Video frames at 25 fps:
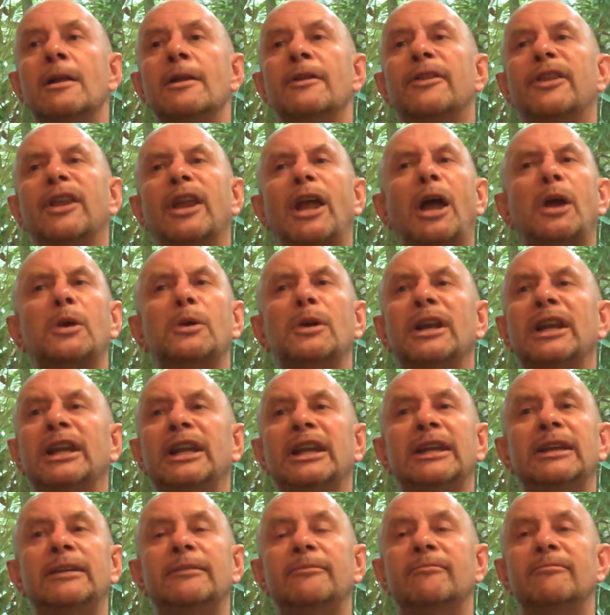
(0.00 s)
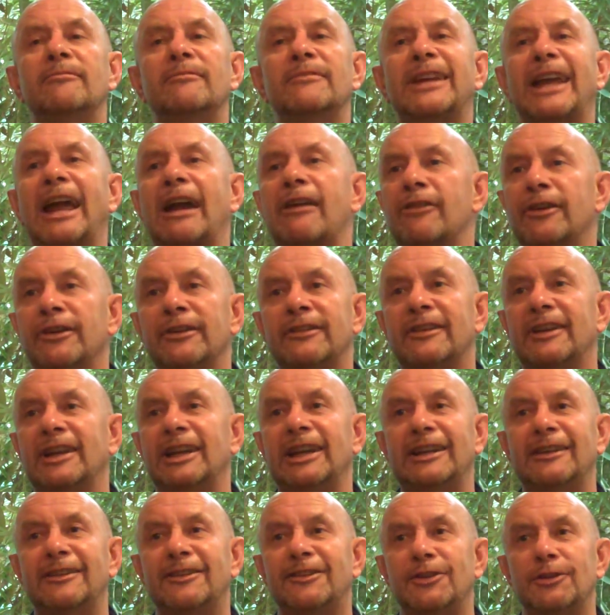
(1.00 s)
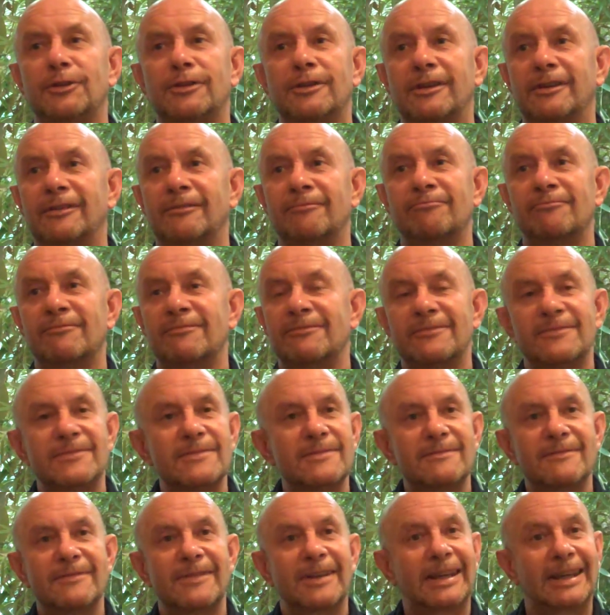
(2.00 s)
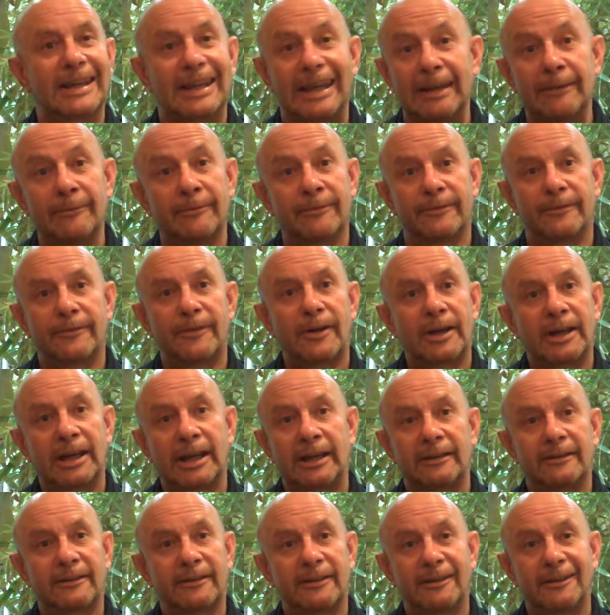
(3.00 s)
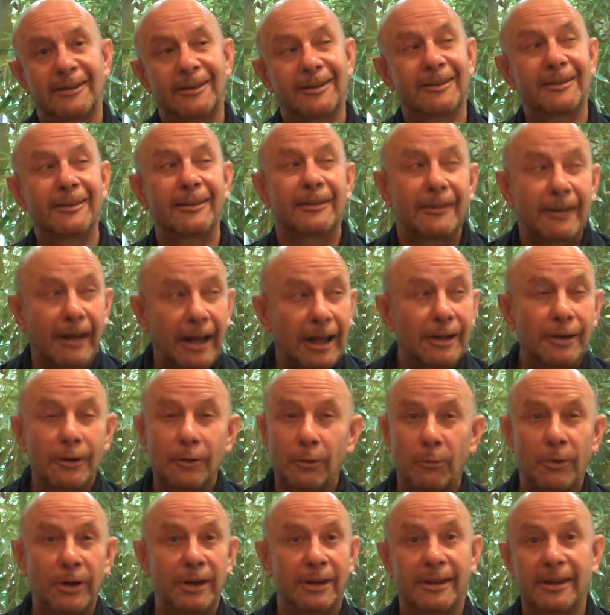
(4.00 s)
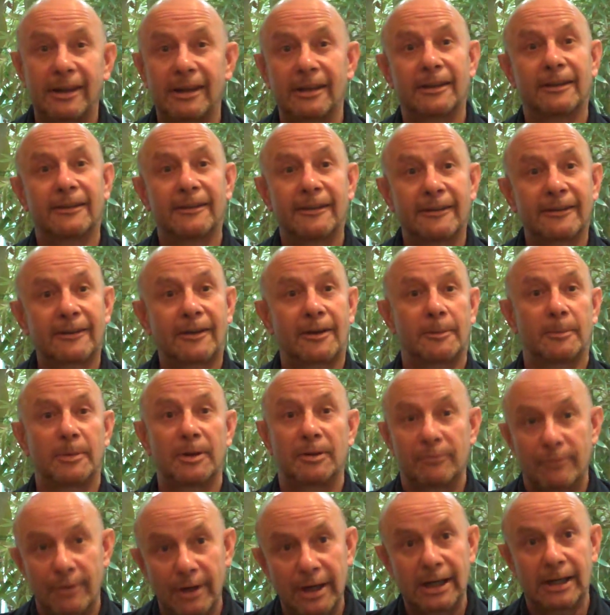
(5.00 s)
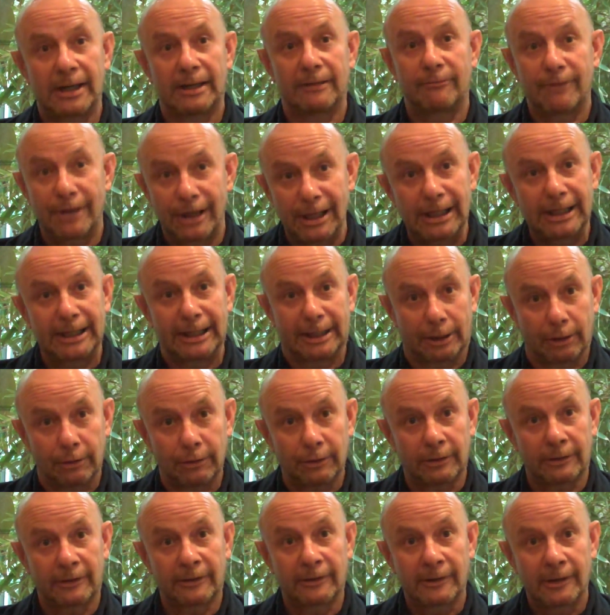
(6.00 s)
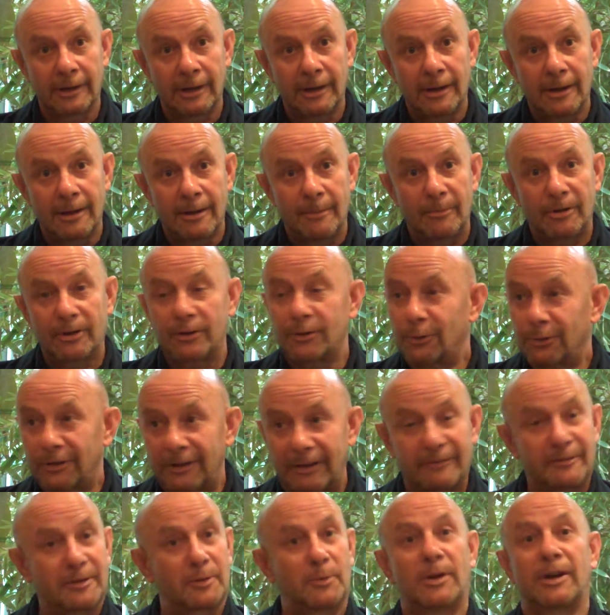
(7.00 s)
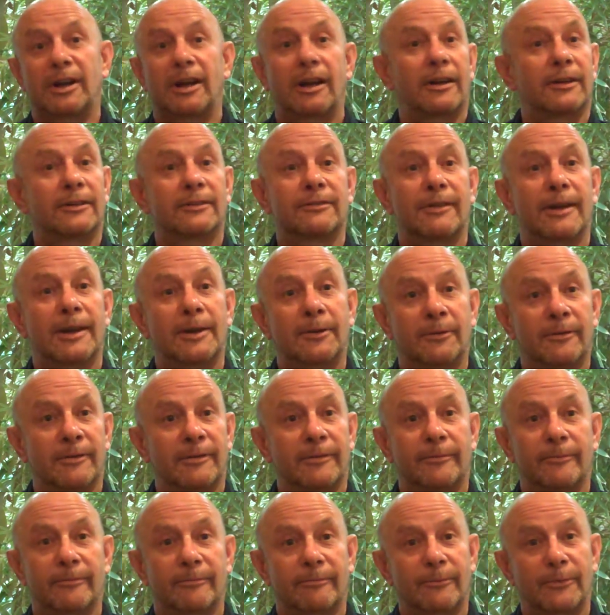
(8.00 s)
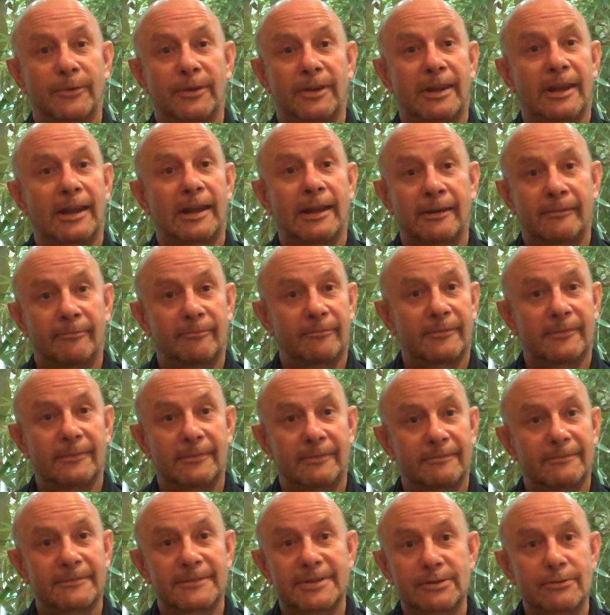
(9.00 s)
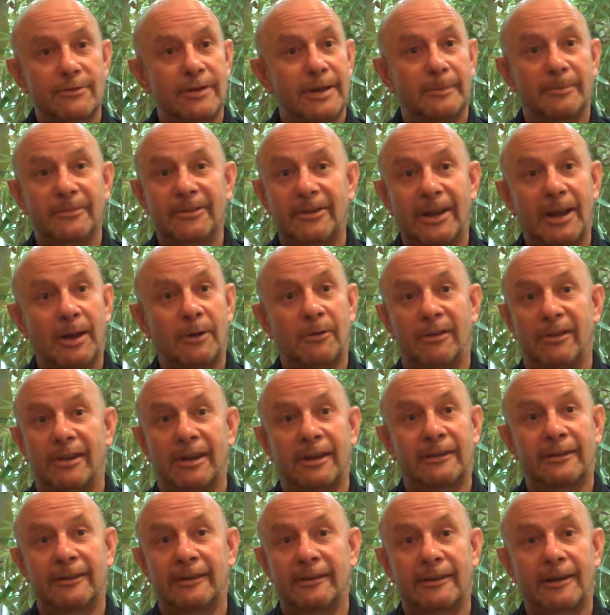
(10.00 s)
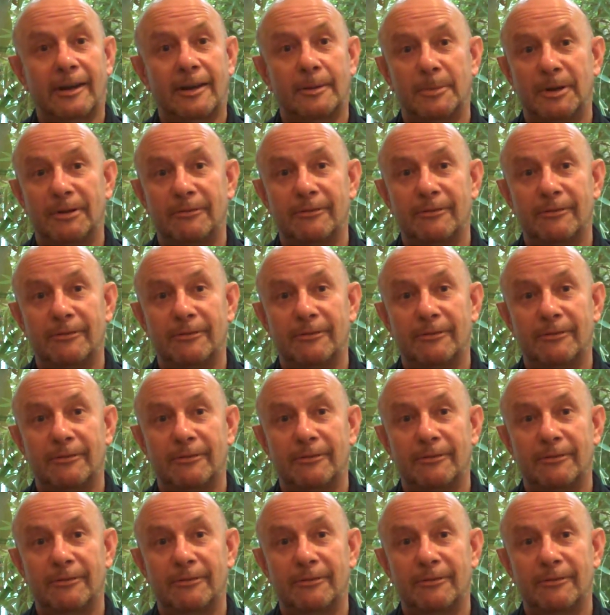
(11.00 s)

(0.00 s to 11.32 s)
the only guarantees you can give financiers is to say, look, we think this is going to be really, really good. But of course everyone goes around with their script saying that this is going to be